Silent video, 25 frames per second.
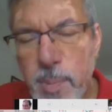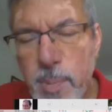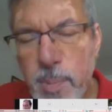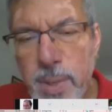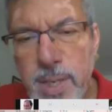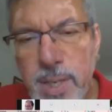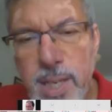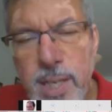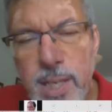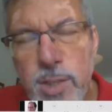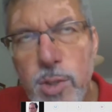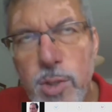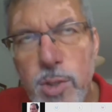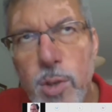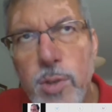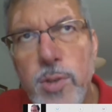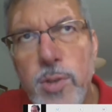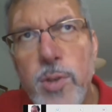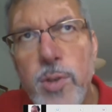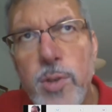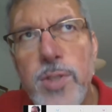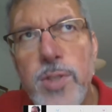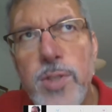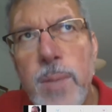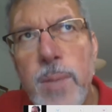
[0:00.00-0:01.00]
but it's
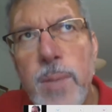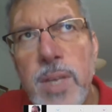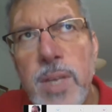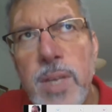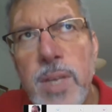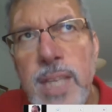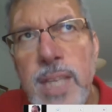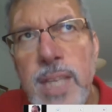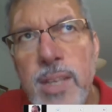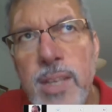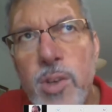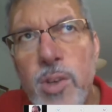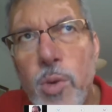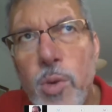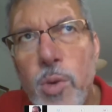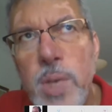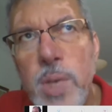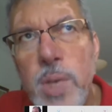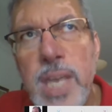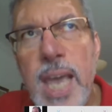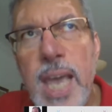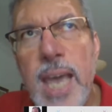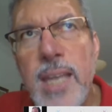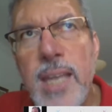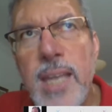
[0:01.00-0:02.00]
also something that
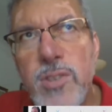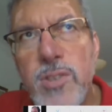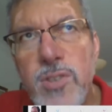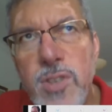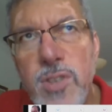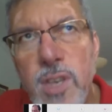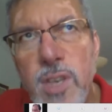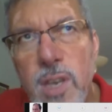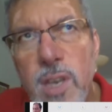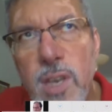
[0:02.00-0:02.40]
creates